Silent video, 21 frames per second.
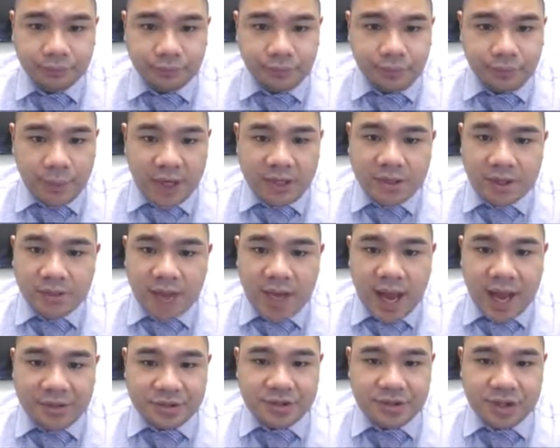based on the
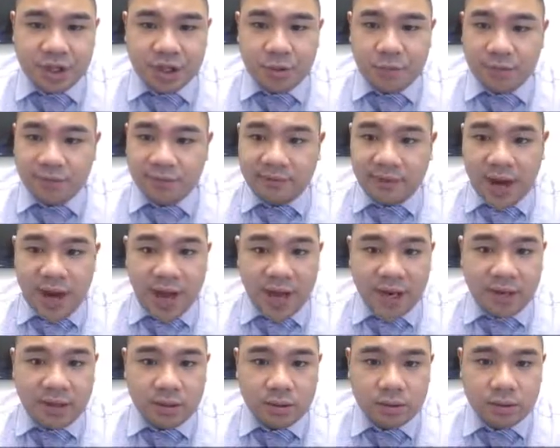answers that you
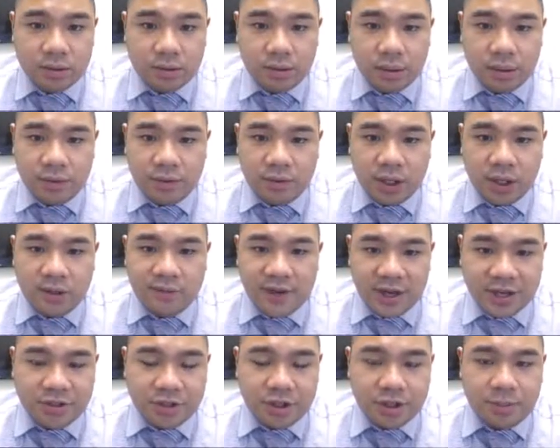provide on the
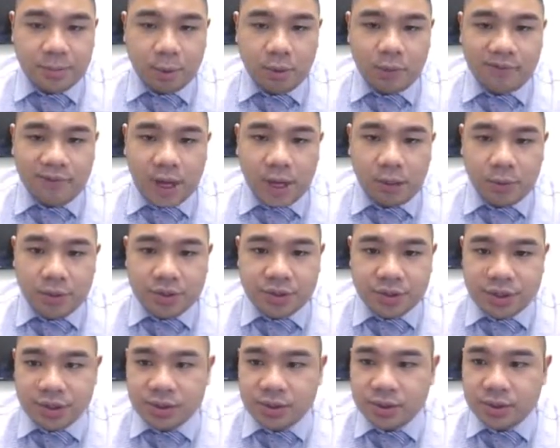investor's profile,
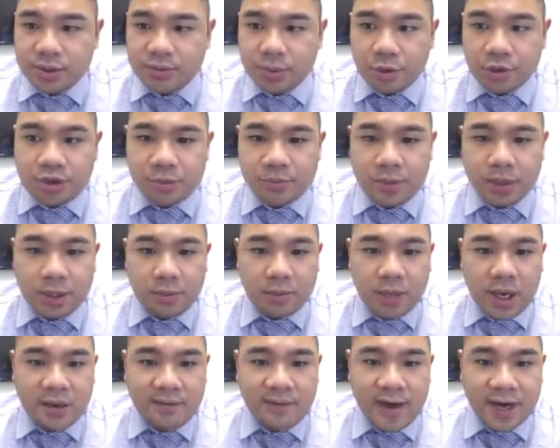which is supposed to be done
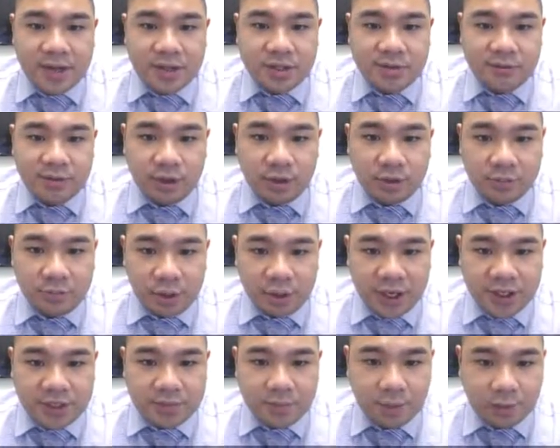by advisors for
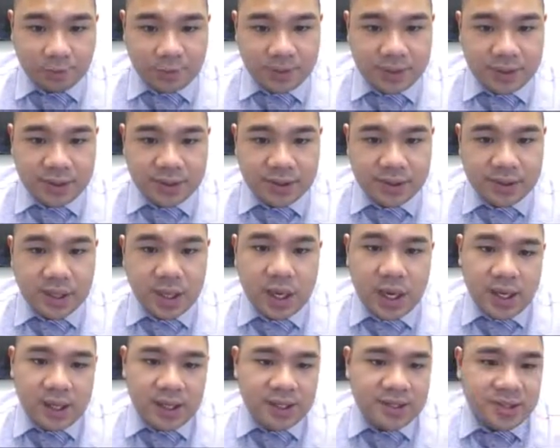compliance purposes,
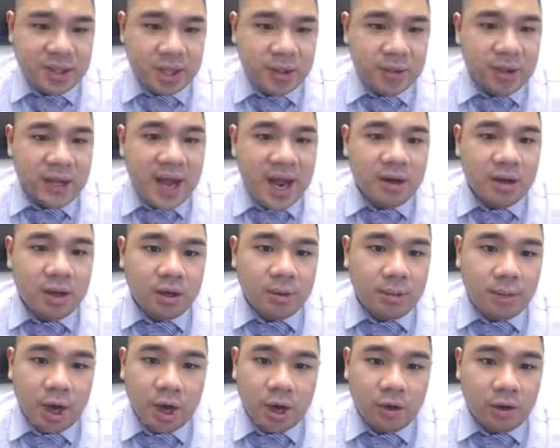let's say you land on a
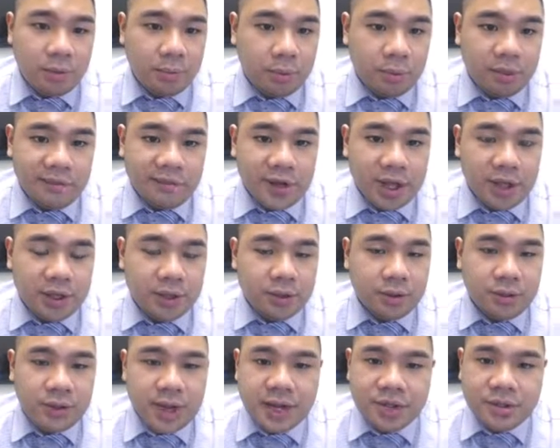moderate profile.
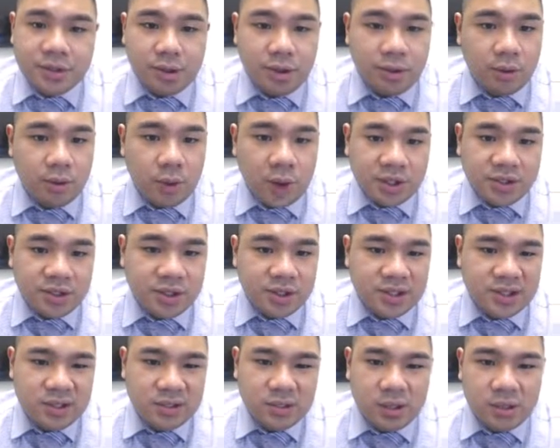You answer all the
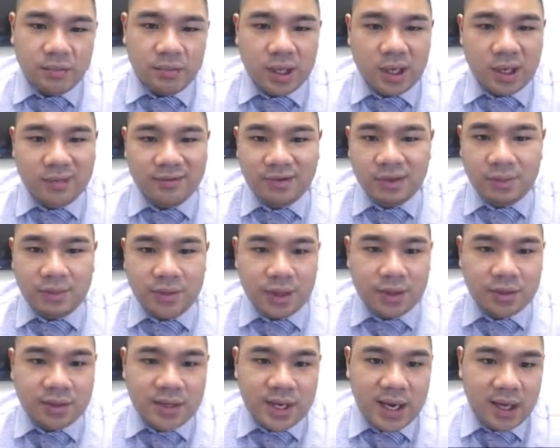questions. I'm kind of in the
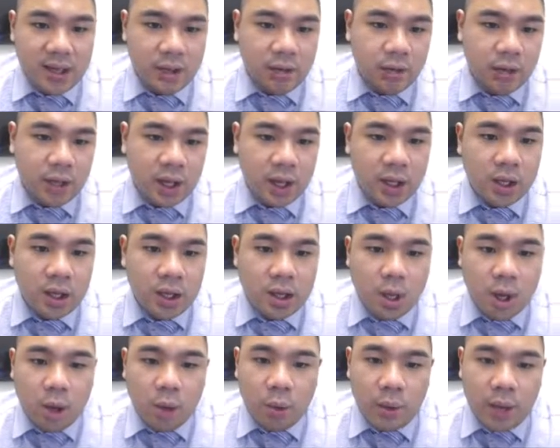middle, Tyler. Okay,
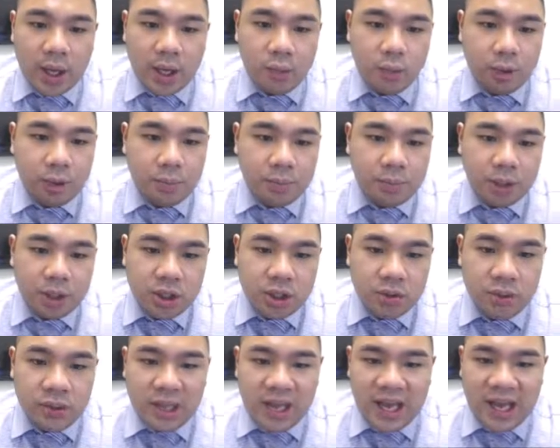well, we'd put
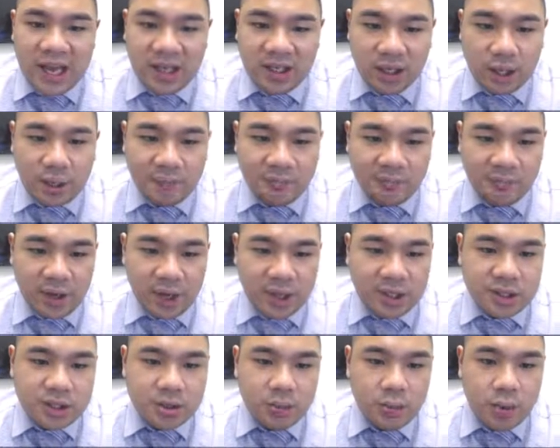you in income
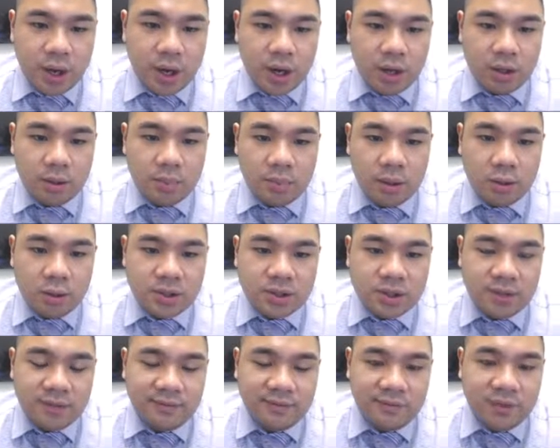funds, where
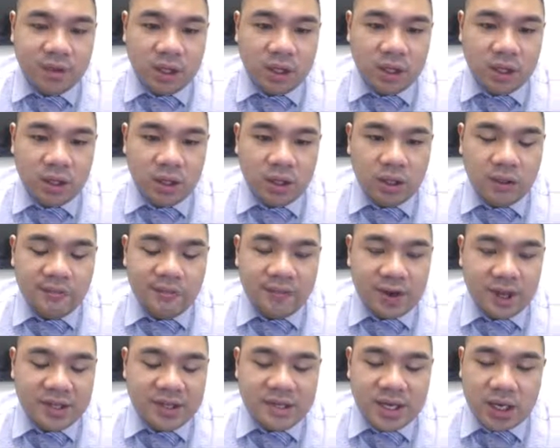most of the
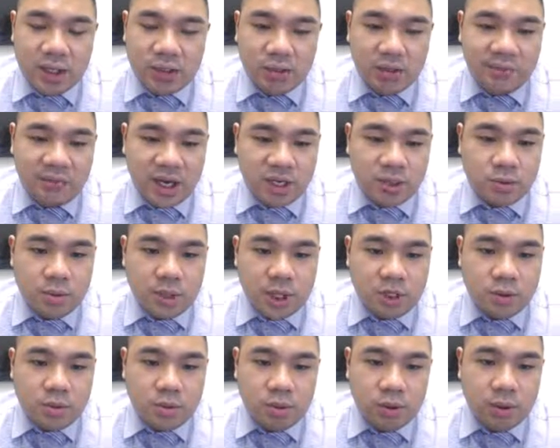funds that you invest with
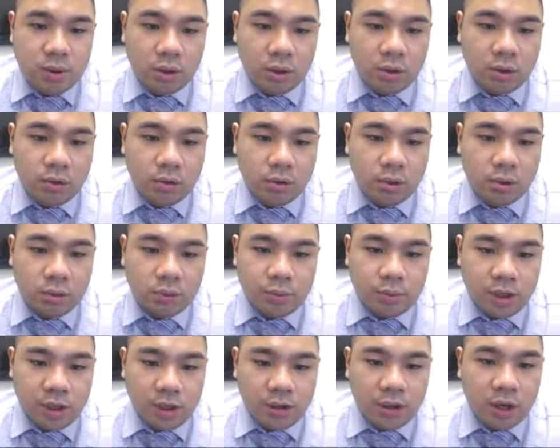us would go, or
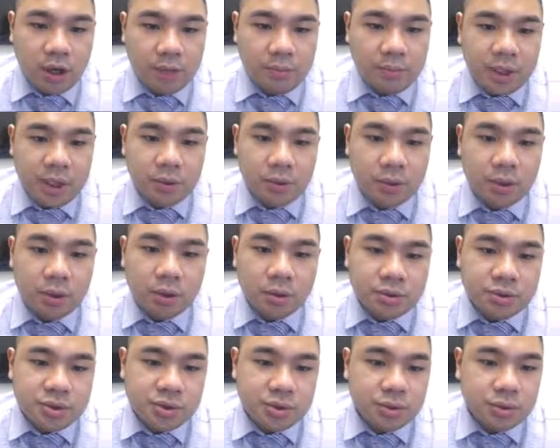with another company would
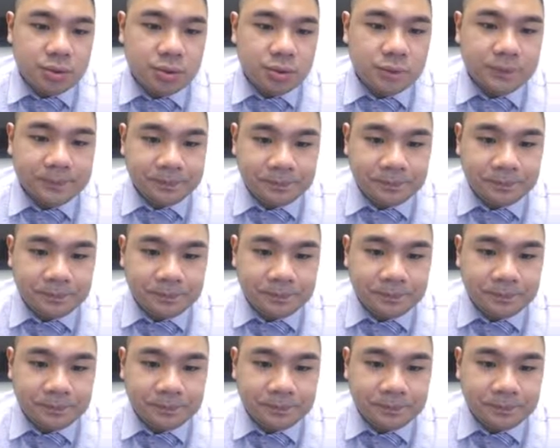go to